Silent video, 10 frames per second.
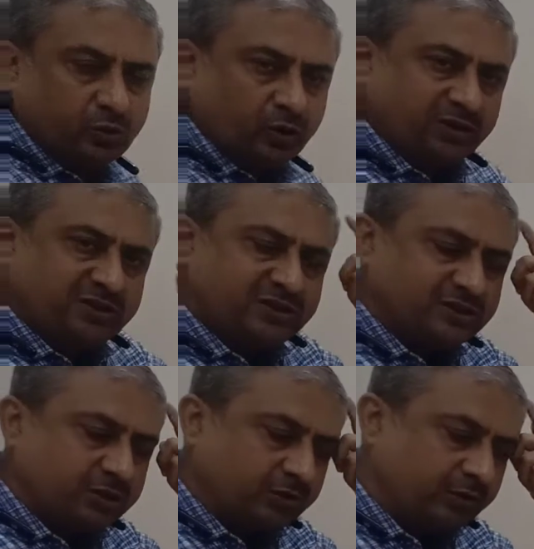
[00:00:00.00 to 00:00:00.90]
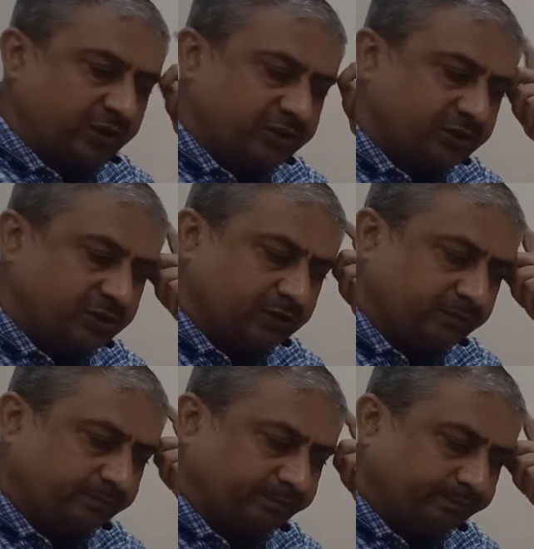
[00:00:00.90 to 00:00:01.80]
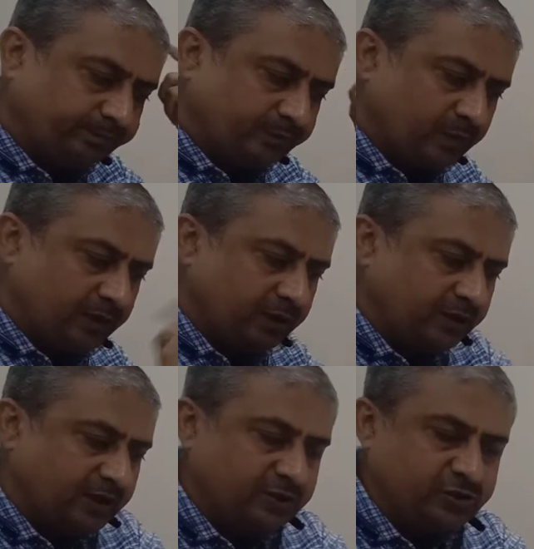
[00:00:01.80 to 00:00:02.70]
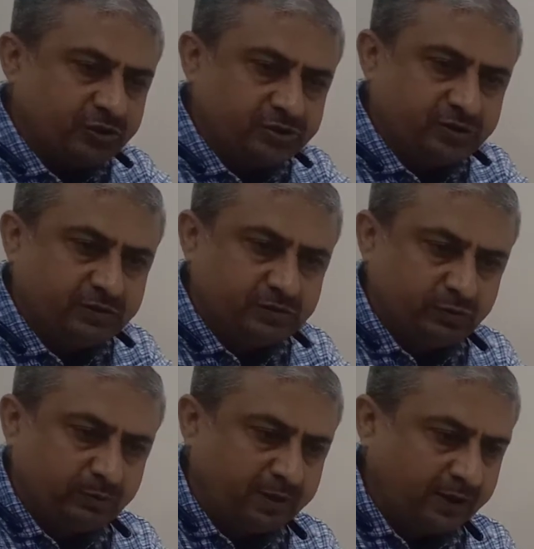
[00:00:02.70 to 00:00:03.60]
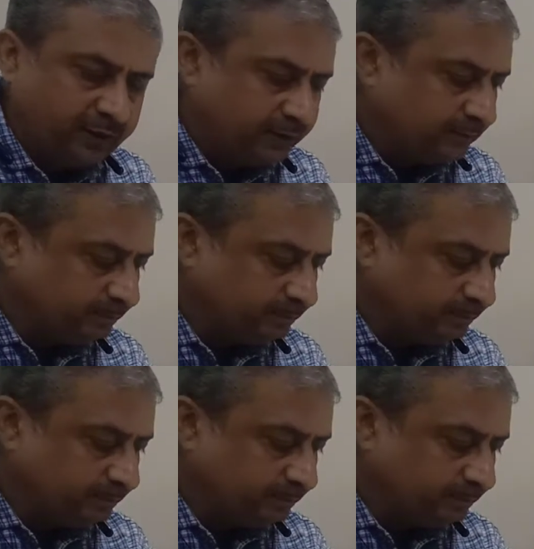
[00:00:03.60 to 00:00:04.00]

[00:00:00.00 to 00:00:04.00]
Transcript: coins in circulation, cash reserves with bank.